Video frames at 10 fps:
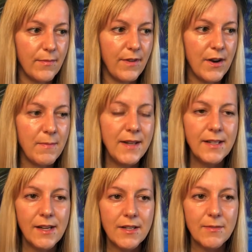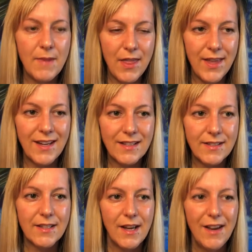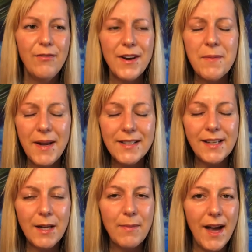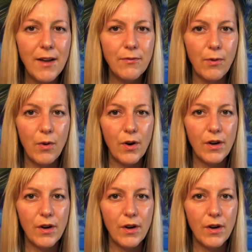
Fundamentalism, I think, is fundamentally bad for